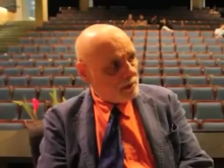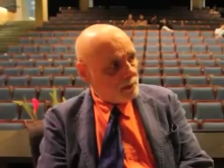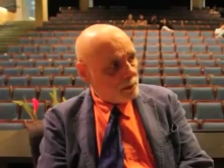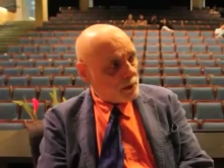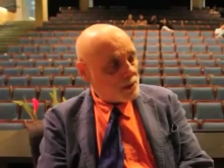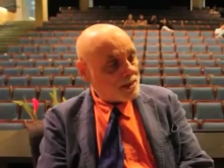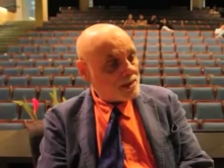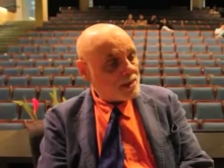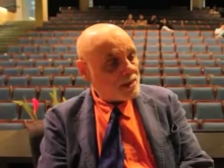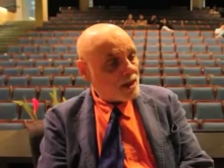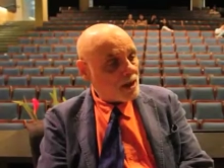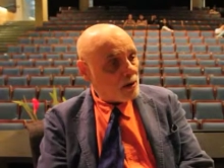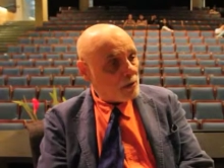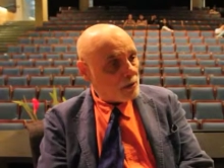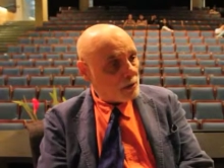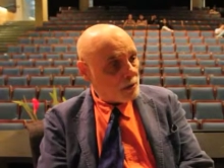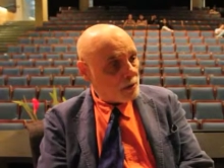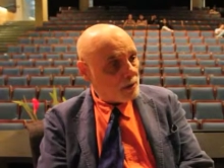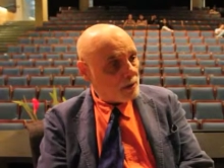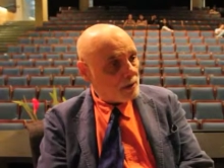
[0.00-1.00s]
We
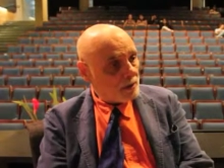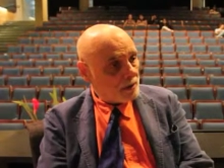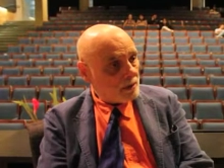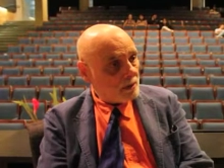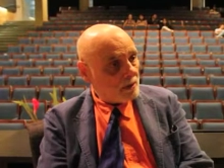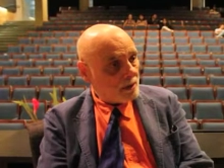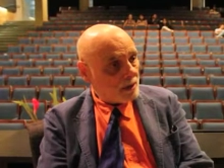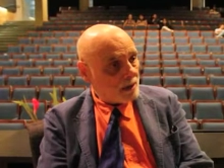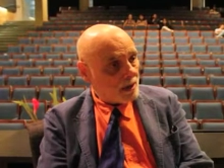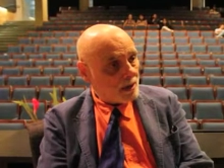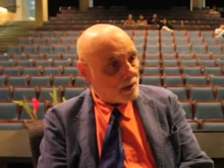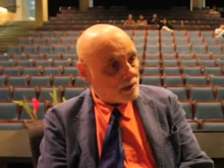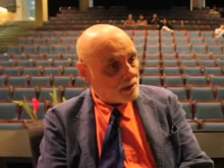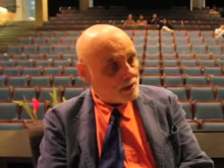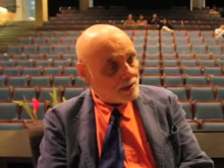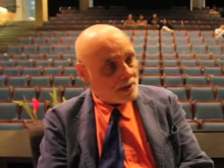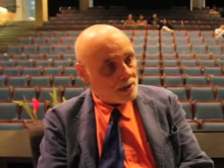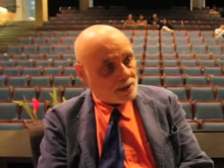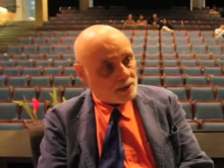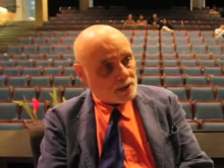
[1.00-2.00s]
stumbled
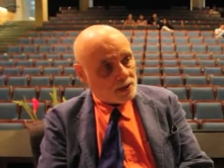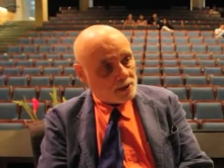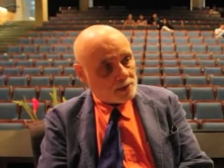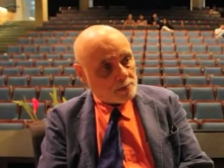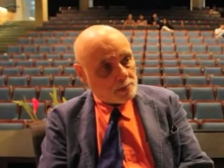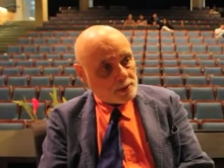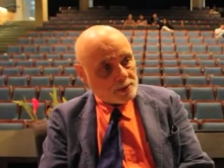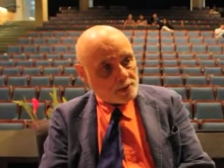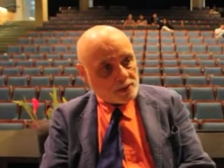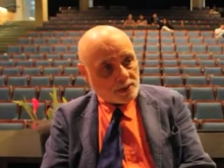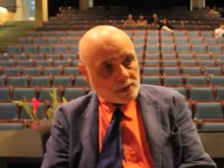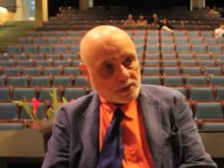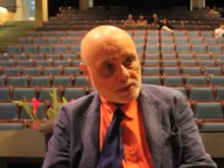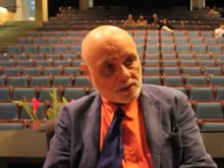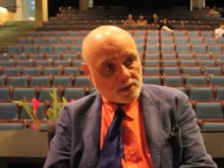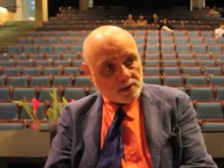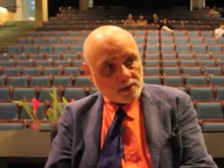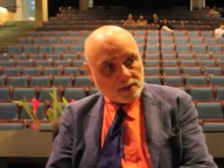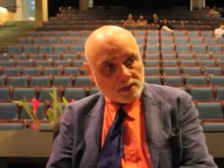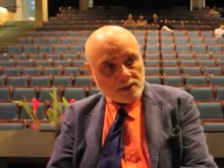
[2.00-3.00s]
onto
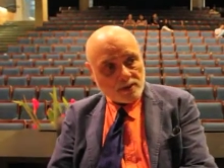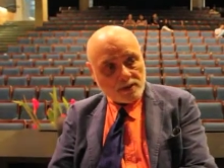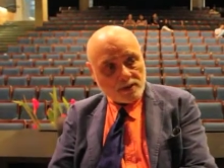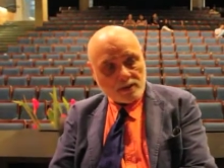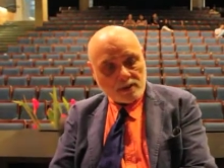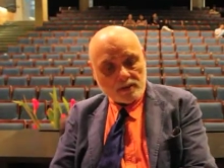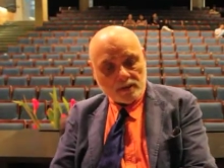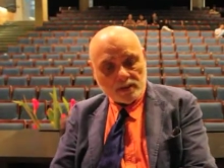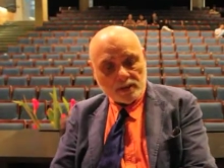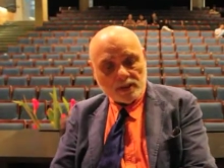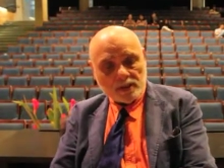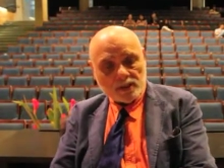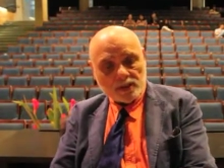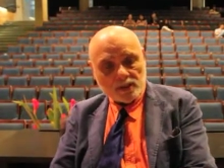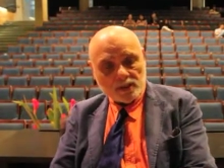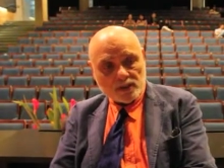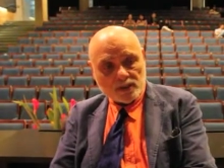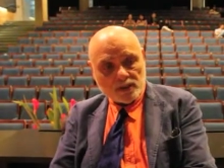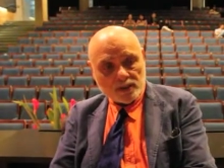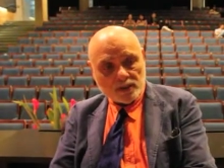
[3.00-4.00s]
HSP60
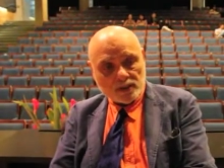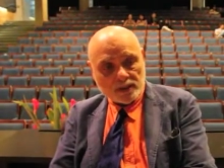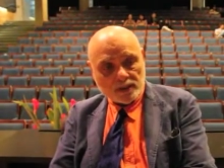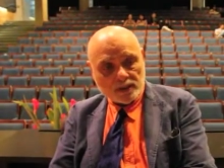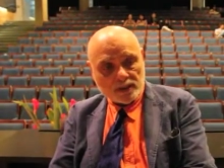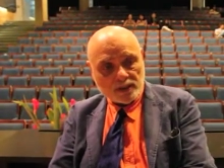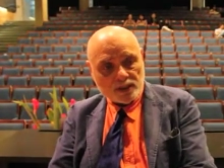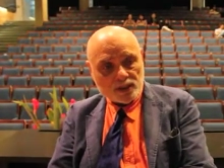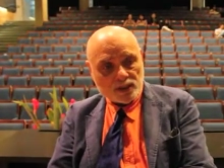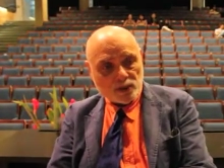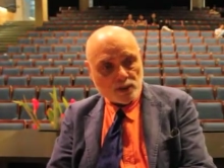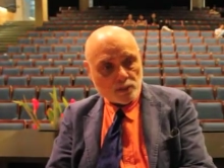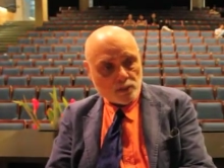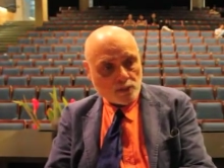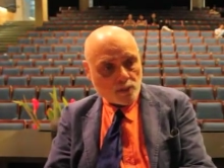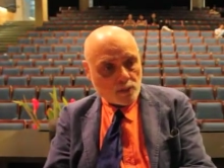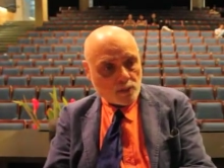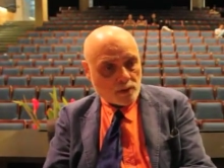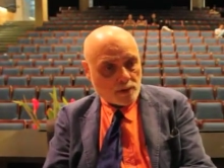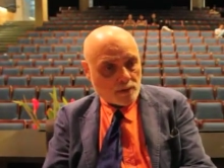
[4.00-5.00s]
as an
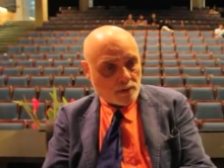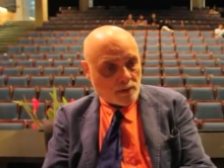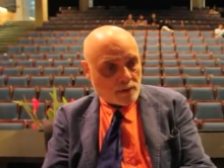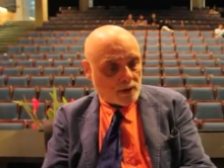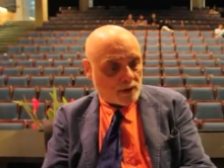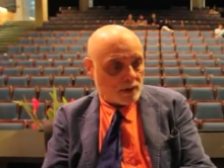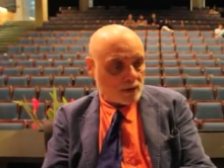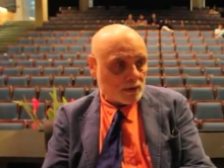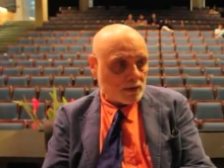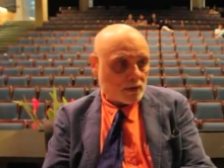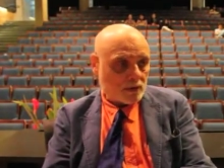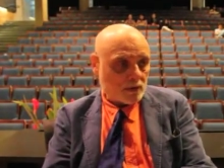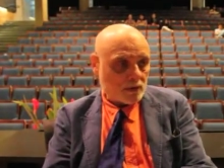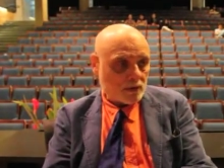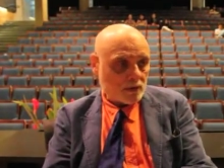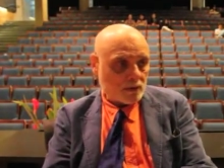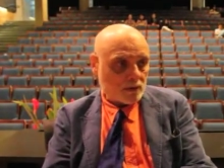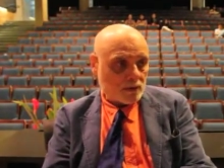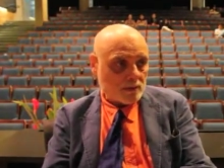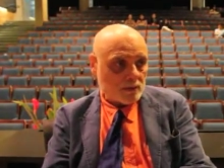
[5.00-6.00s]
important
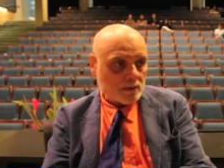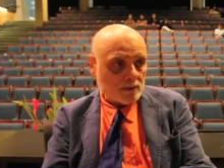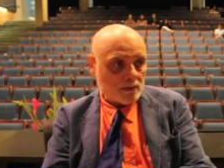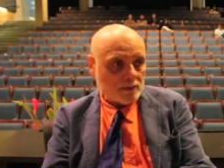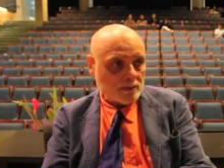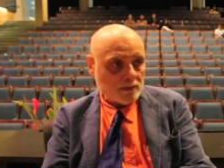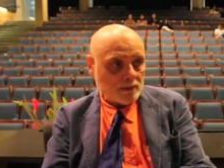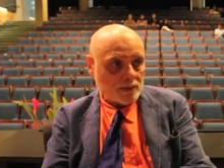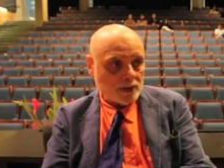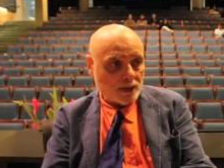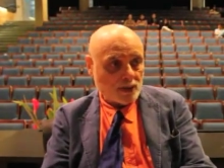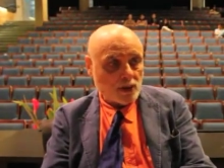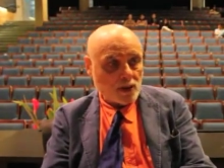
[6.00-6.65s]
molecule in